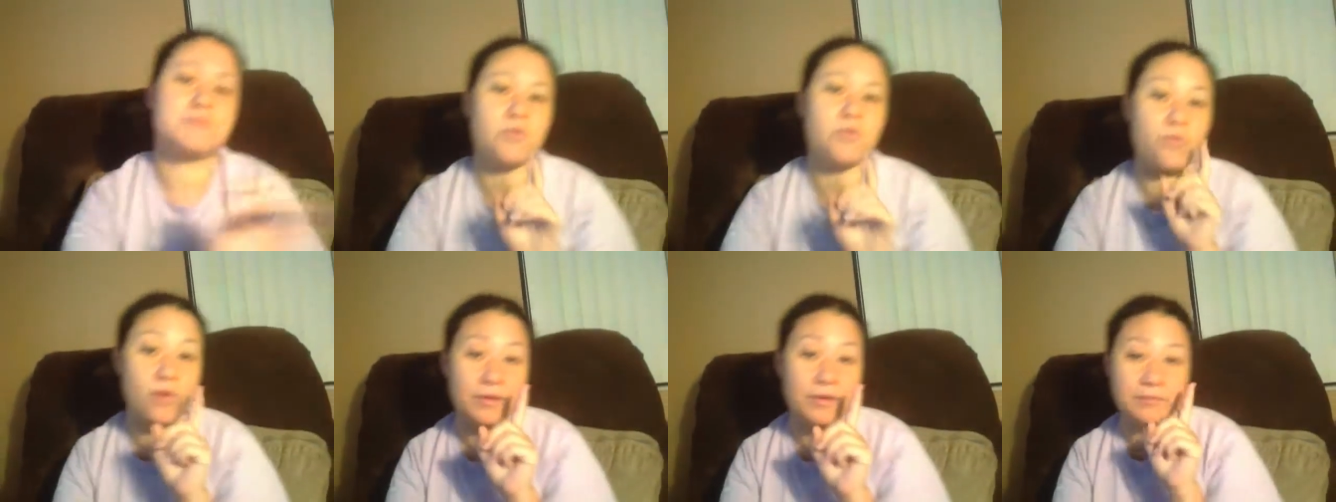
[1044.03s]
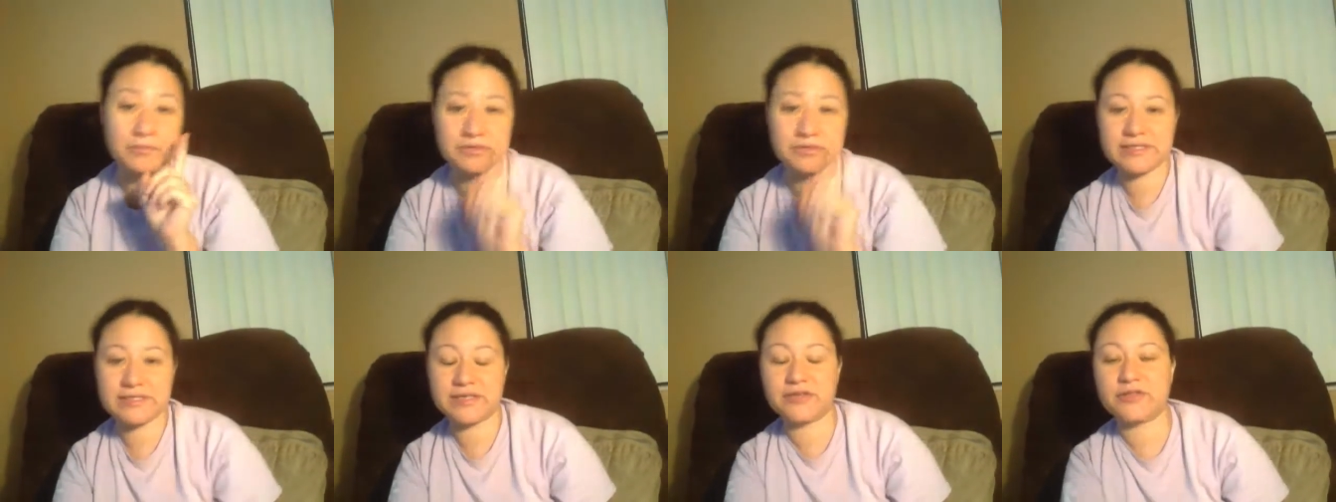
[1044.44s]
but one
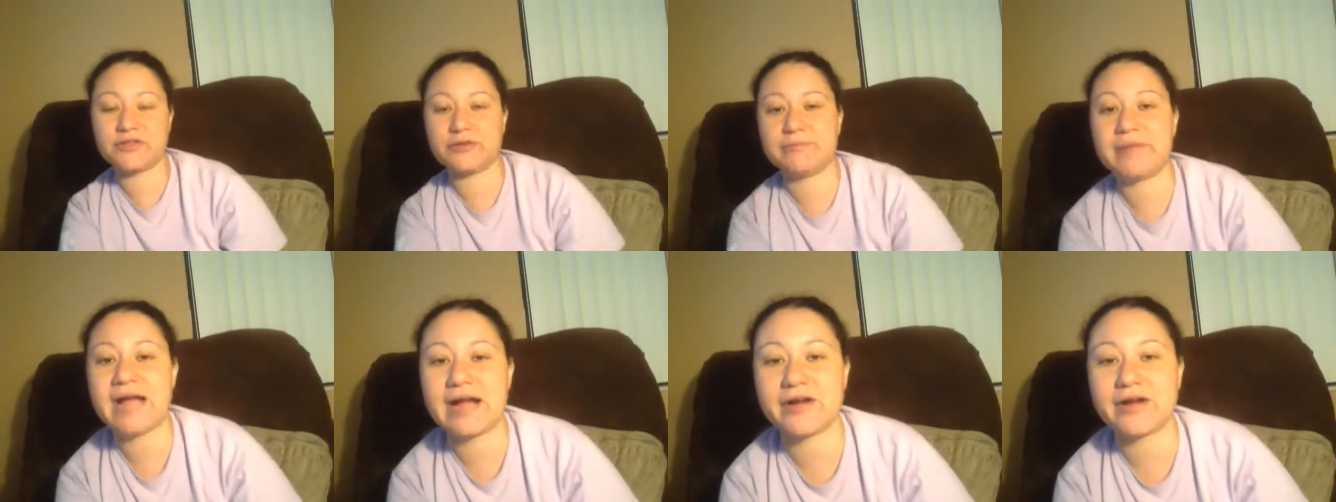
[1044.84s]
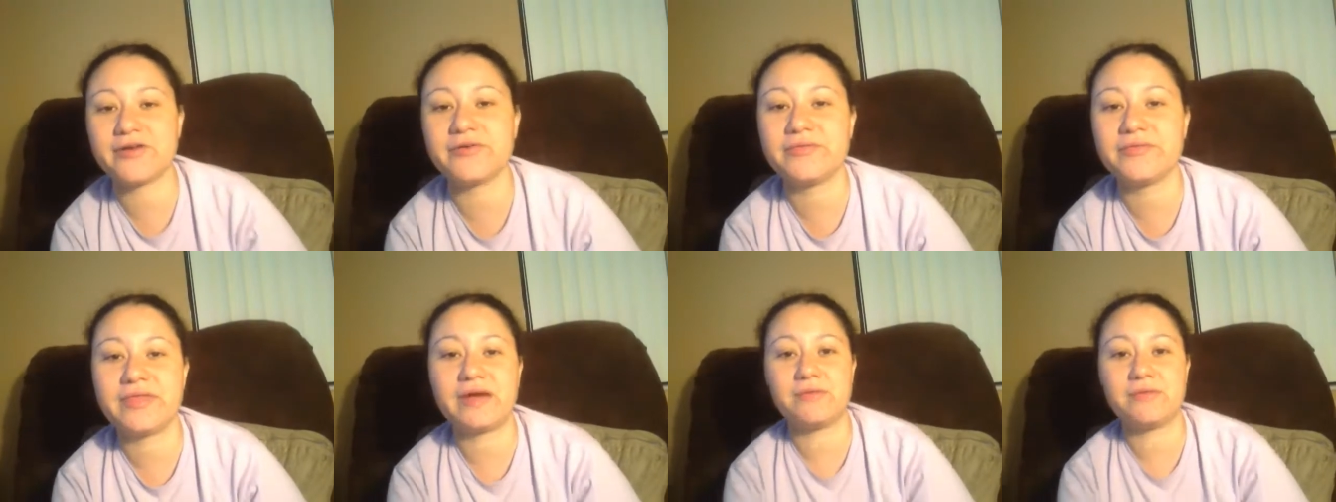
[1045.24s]
particular
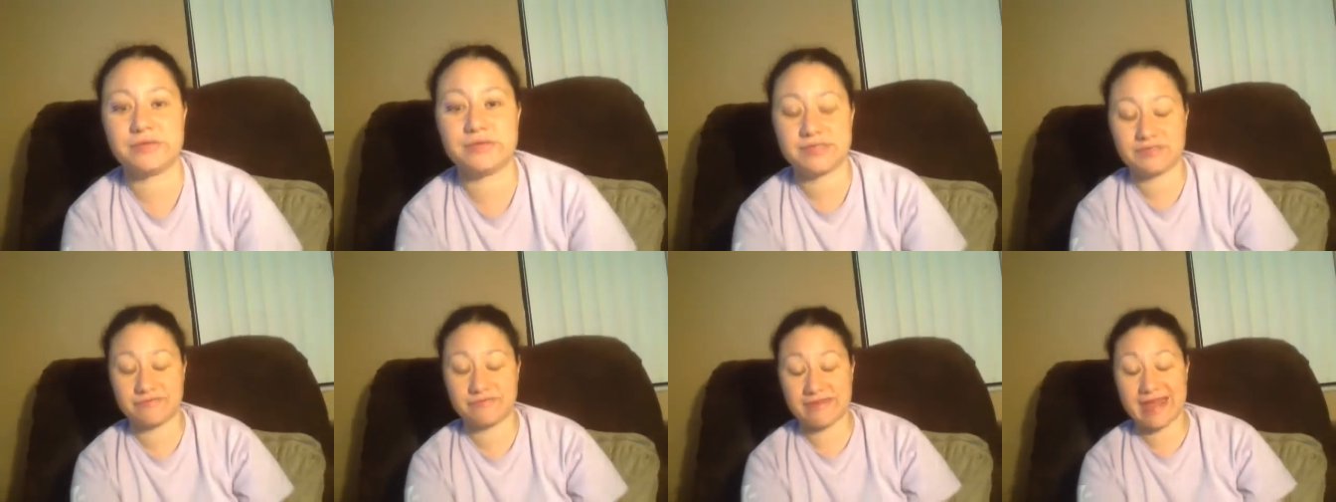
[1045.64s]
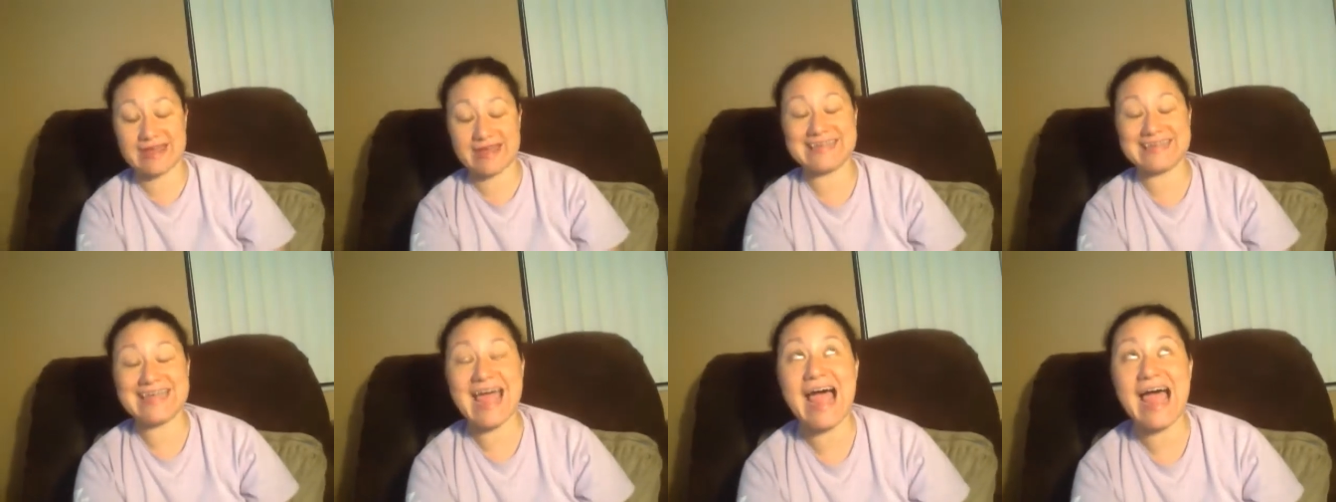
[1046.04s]
backer that was
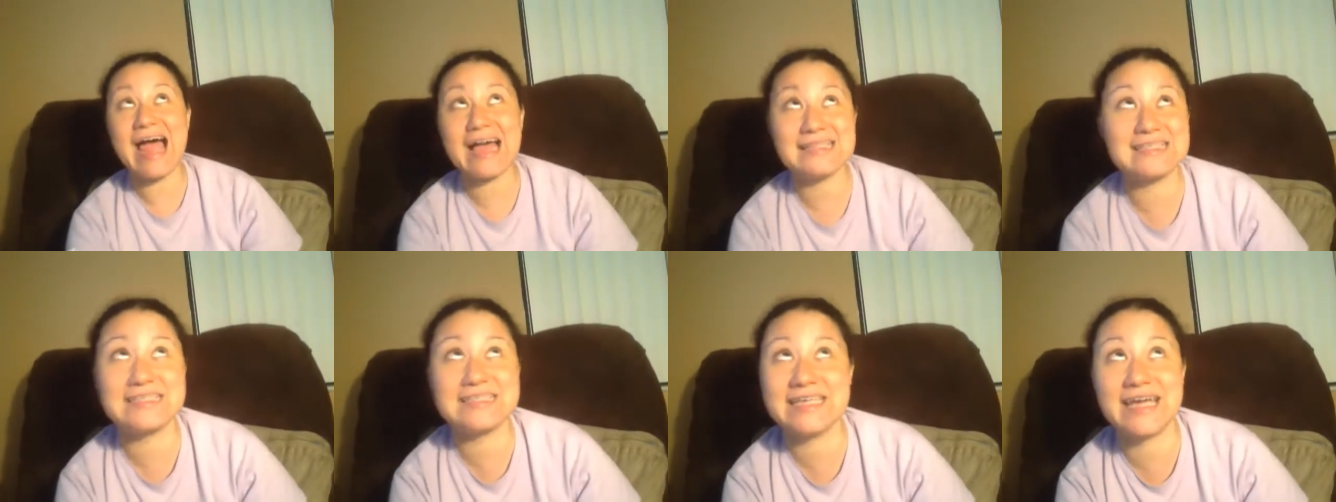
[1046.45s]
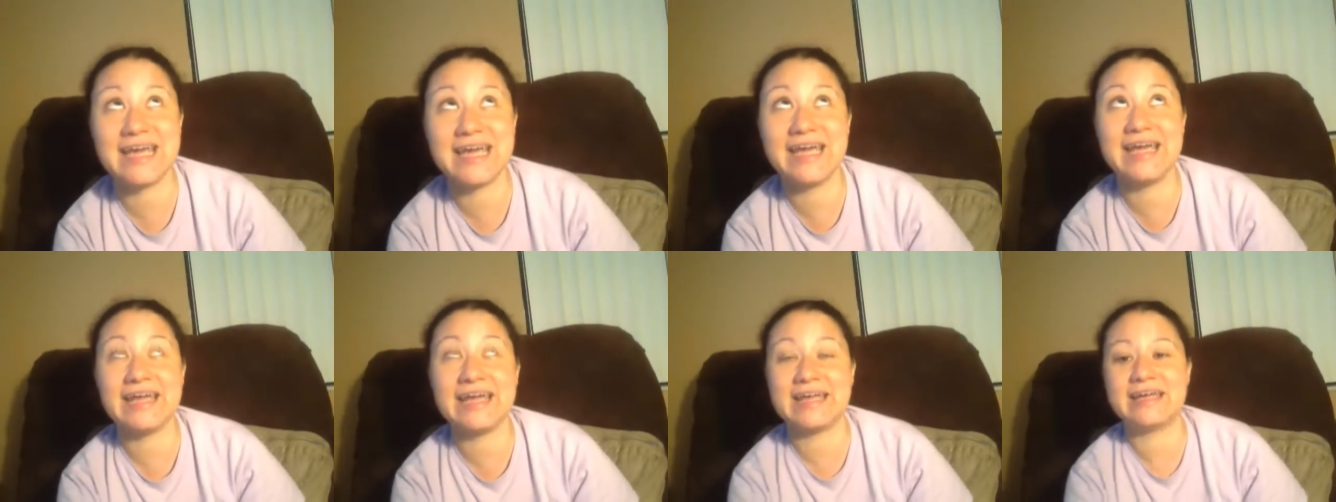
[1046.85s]

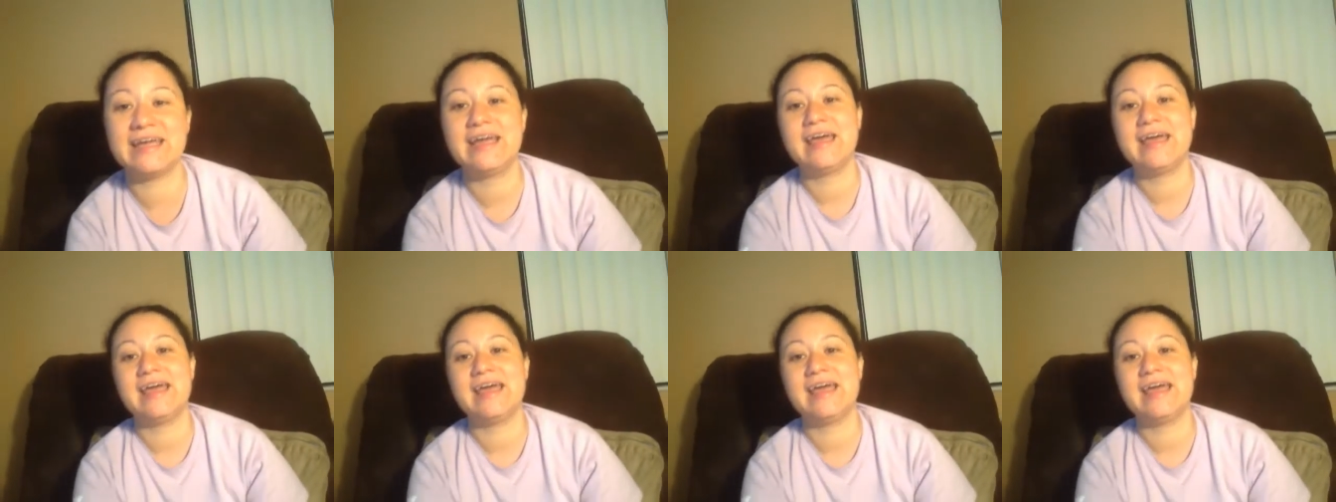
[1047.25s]
fantastic.